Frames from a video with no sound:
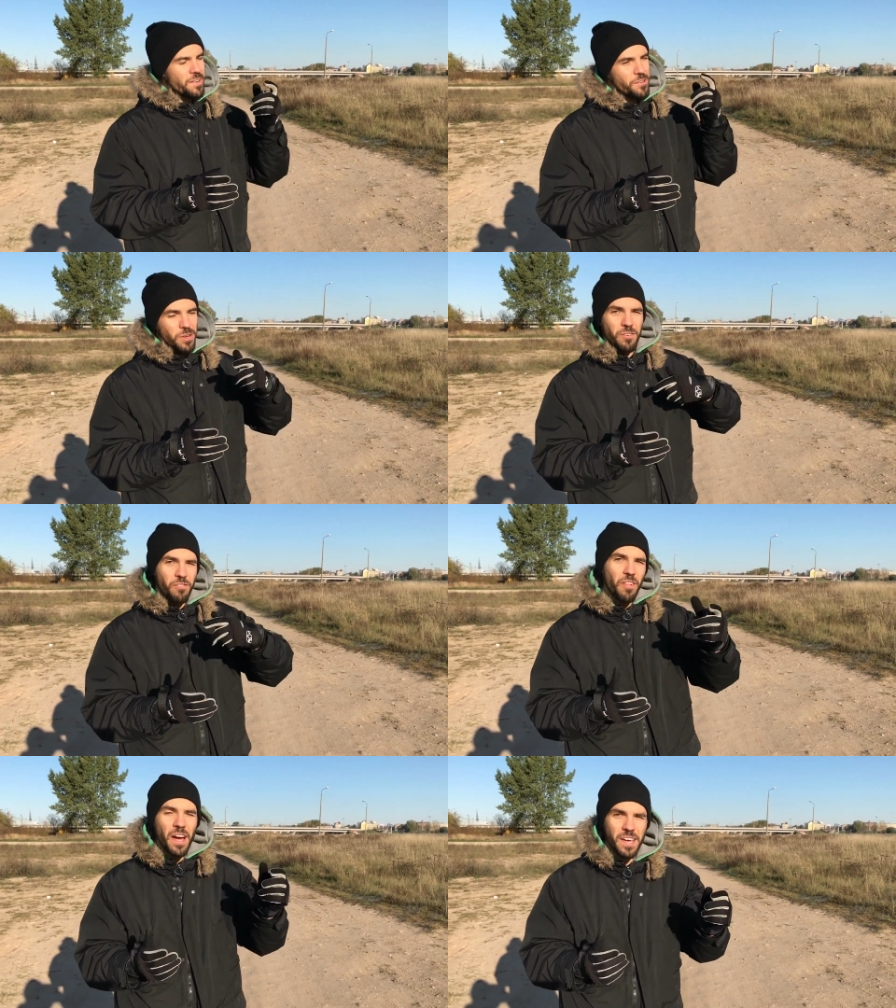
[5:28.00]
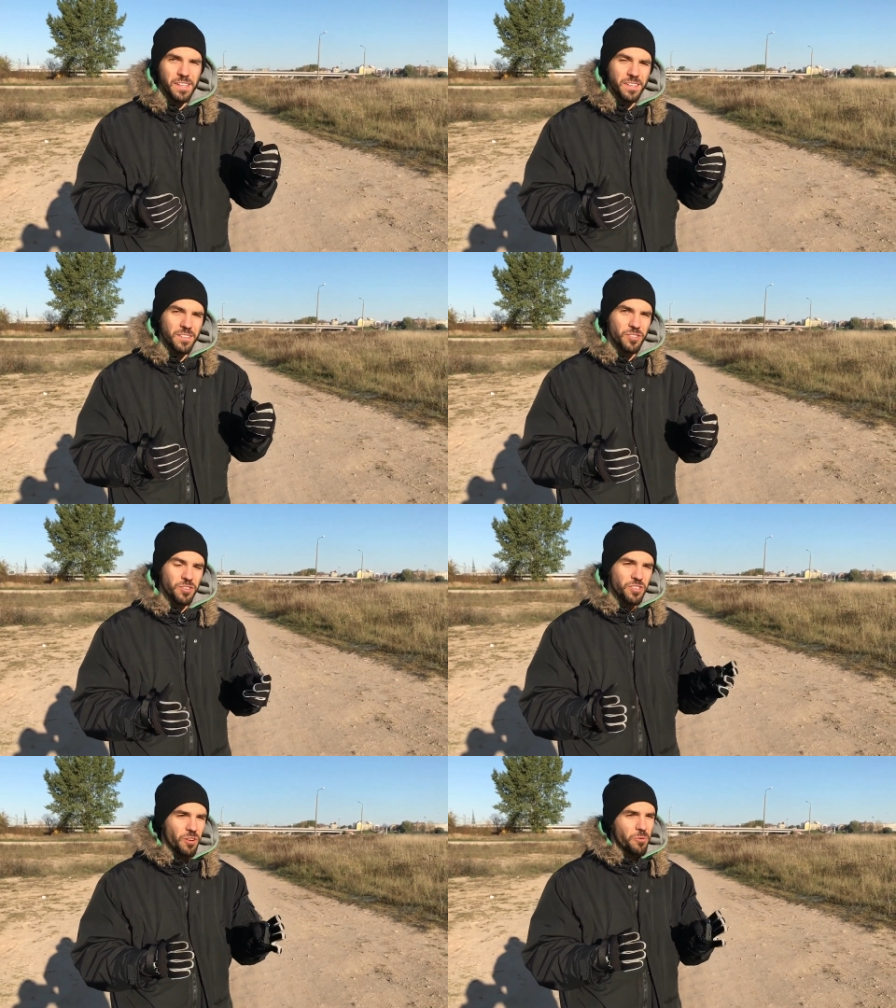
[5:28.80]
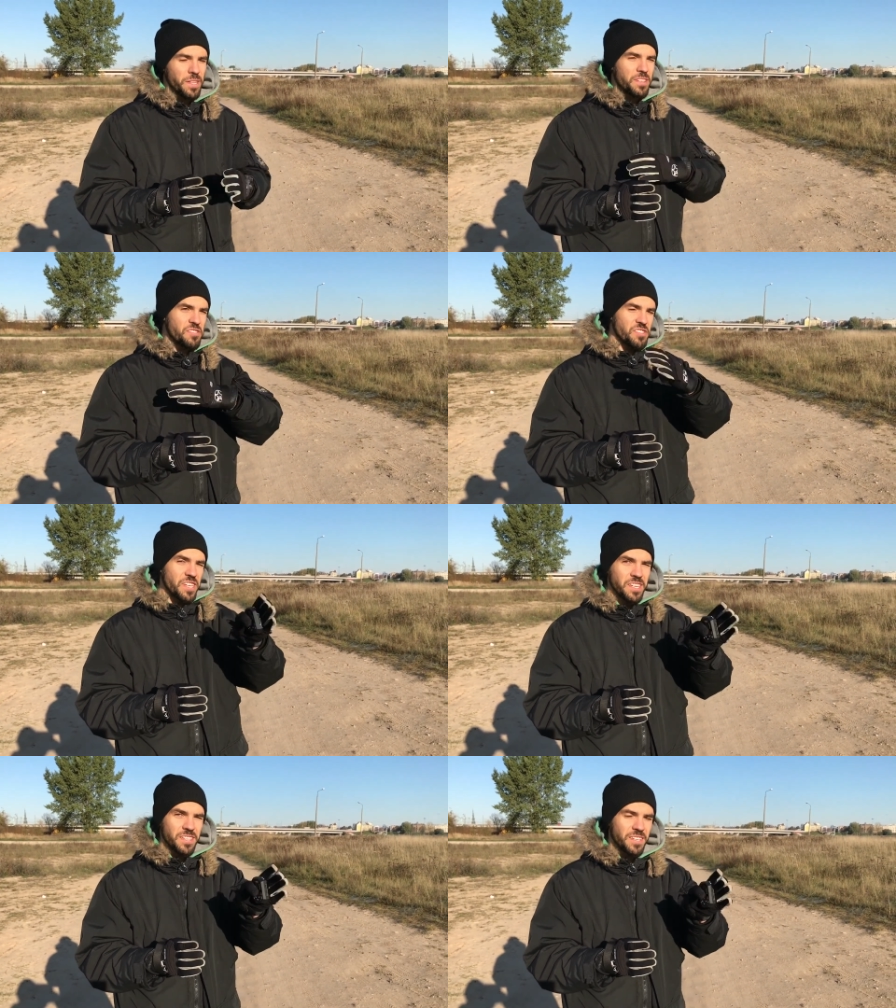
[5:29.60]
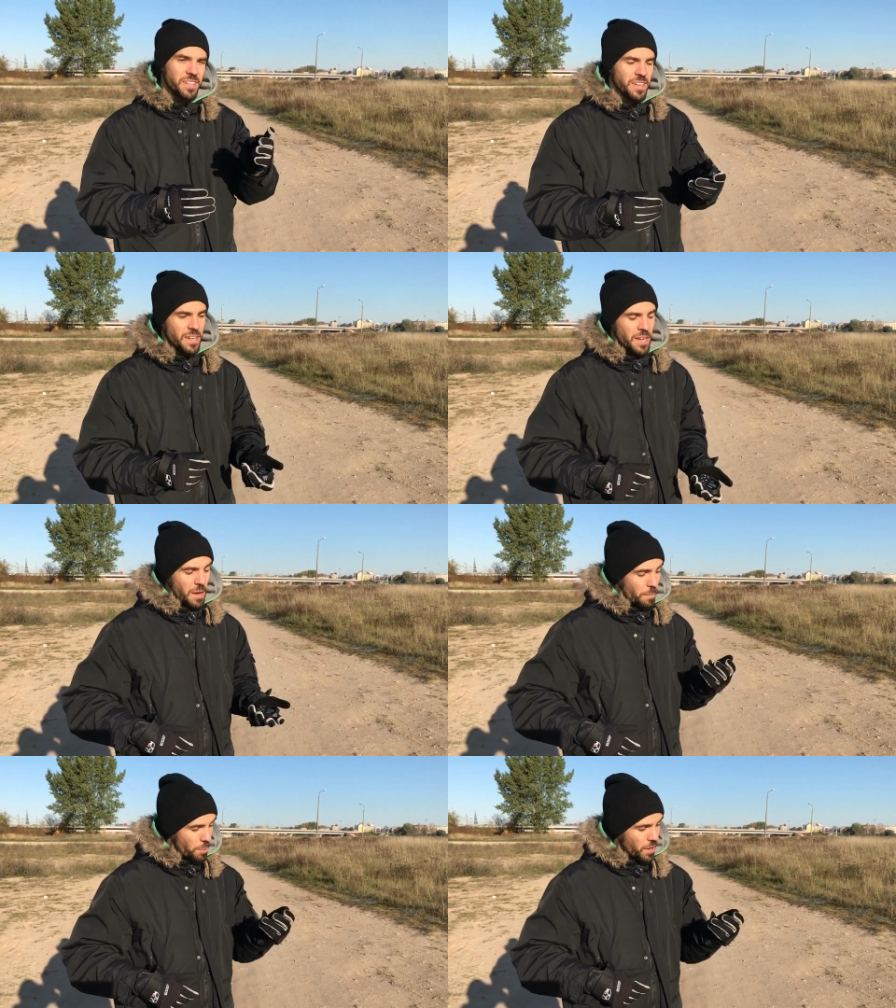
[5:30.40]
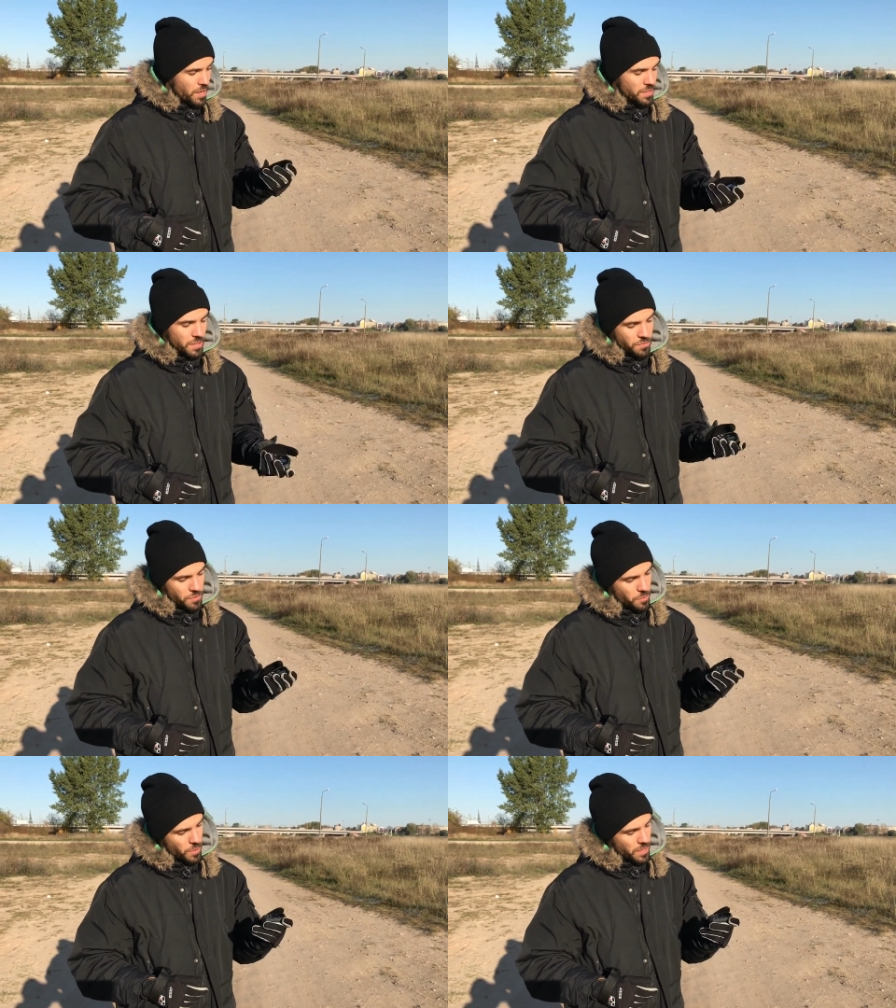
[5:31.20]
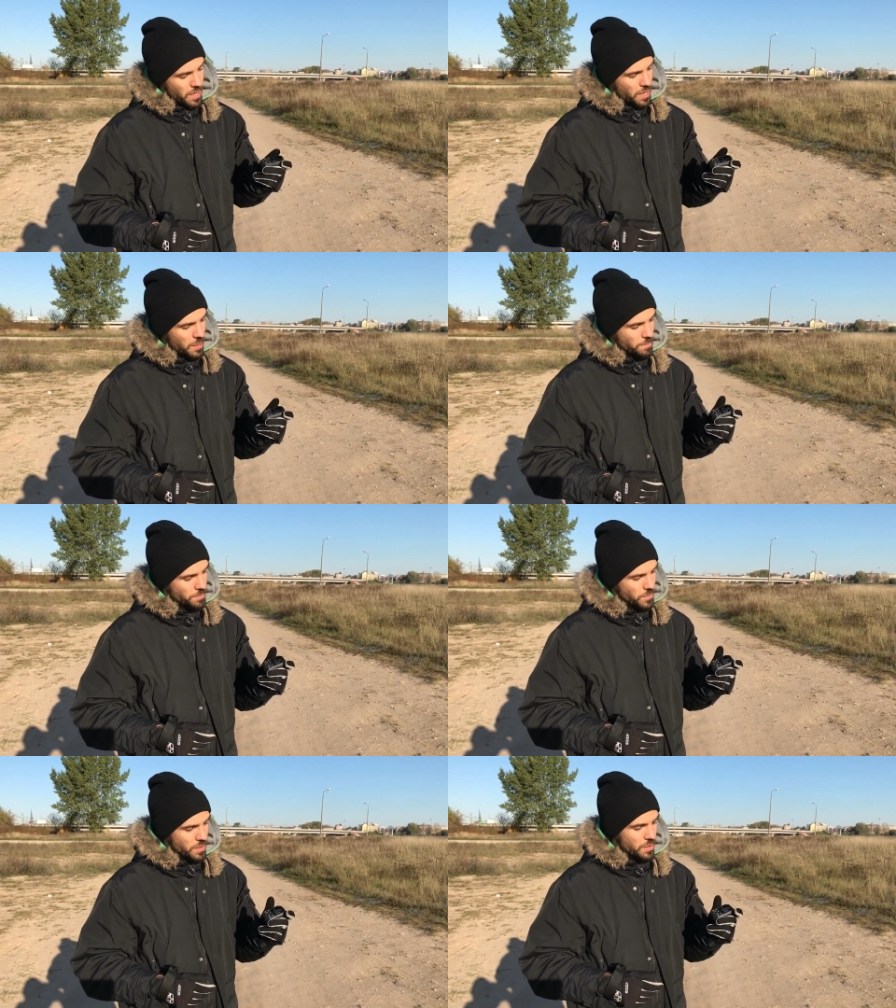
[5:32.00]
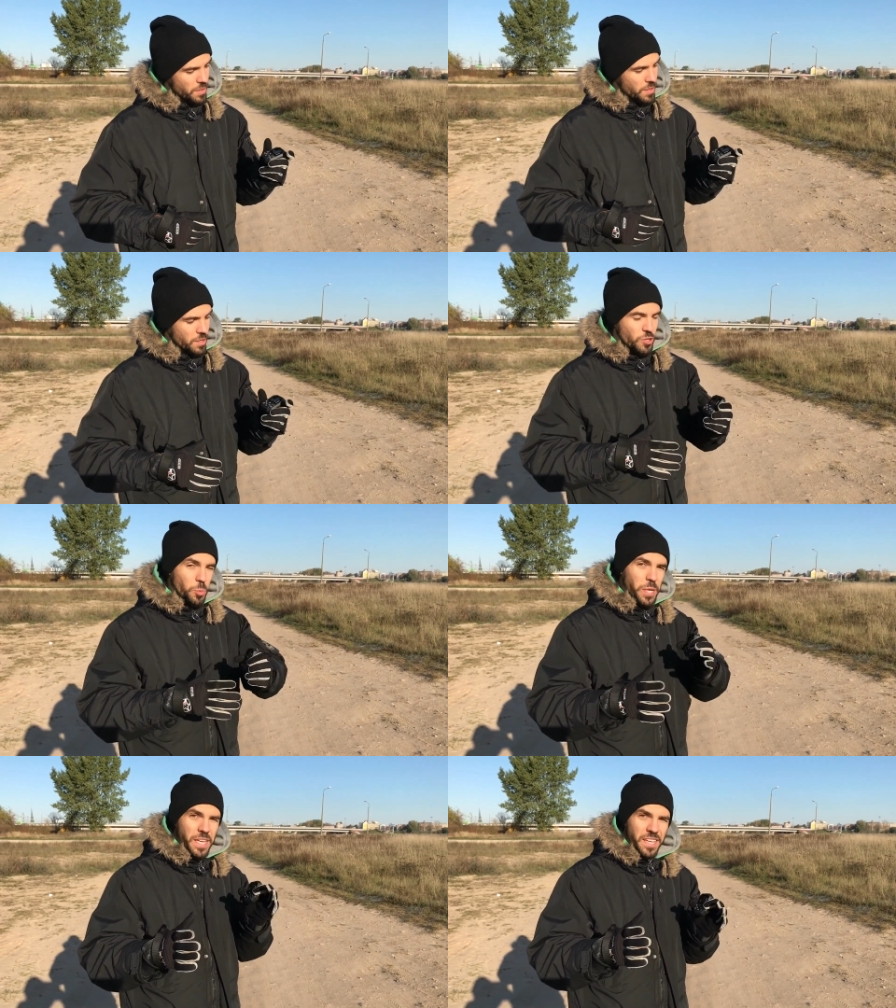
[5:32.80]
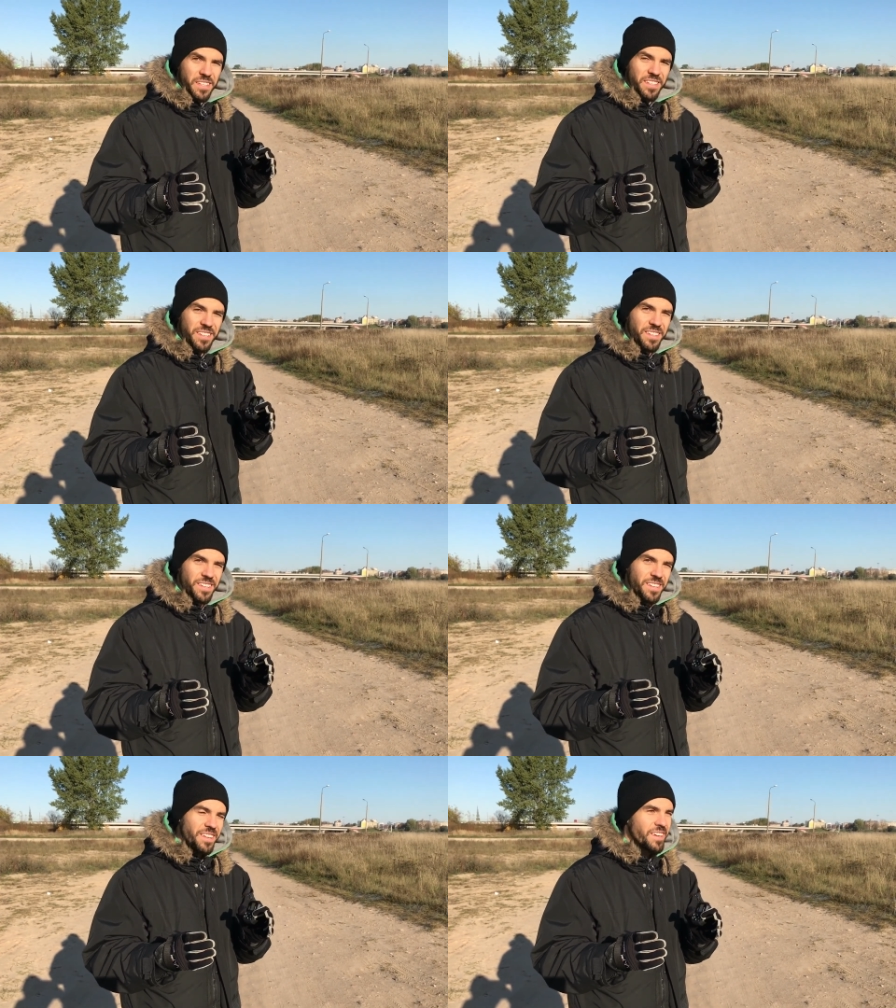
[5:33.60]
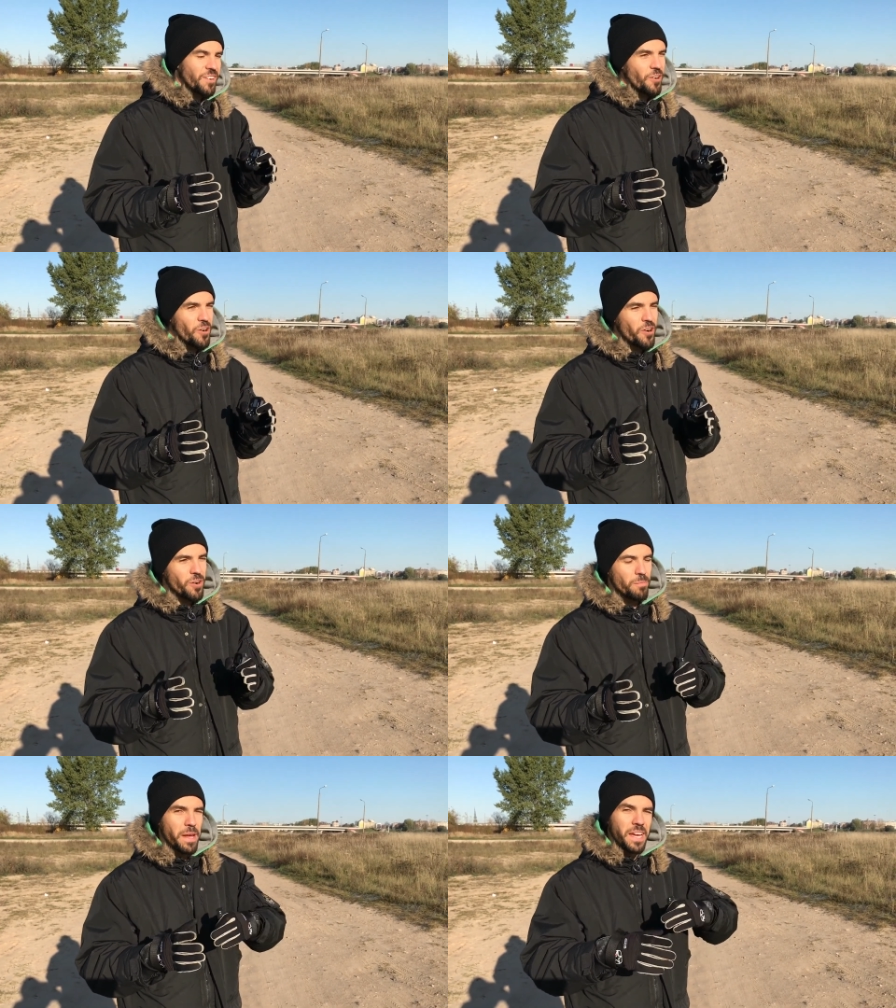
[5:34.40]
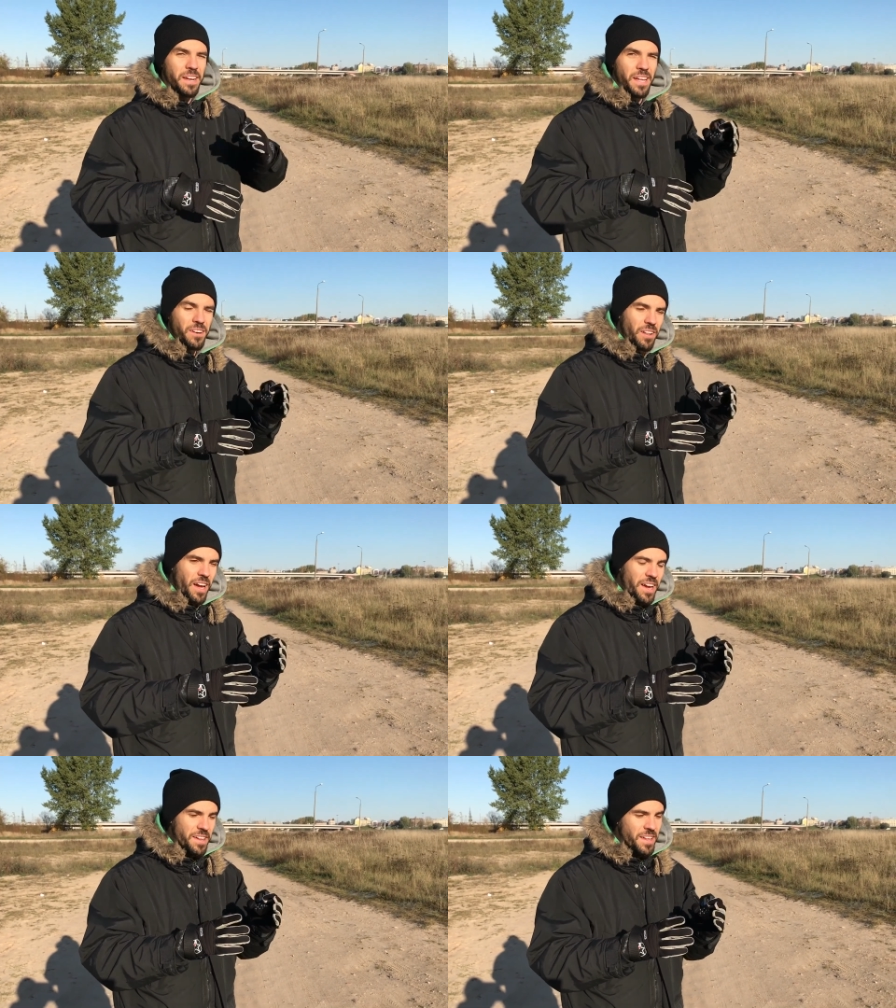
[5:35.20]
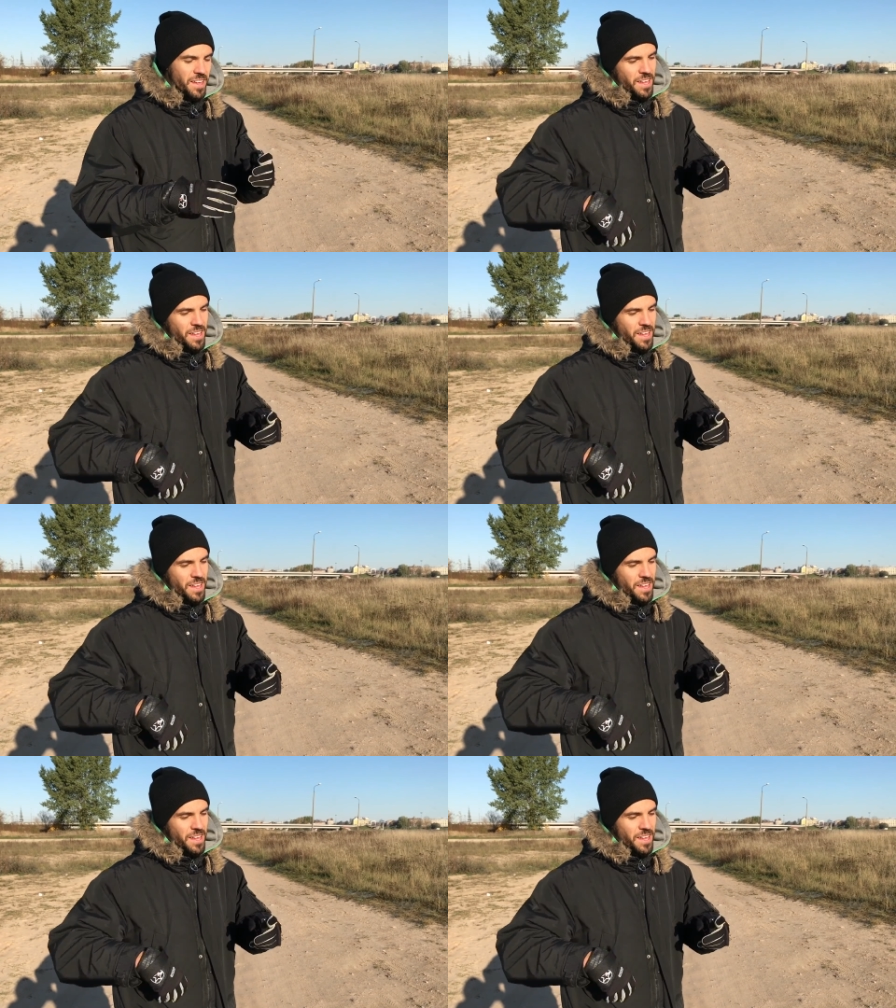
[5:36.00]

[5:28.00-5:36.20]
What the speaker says: you can fly it. So it's already synced. But if you wanna tweak it or make another line,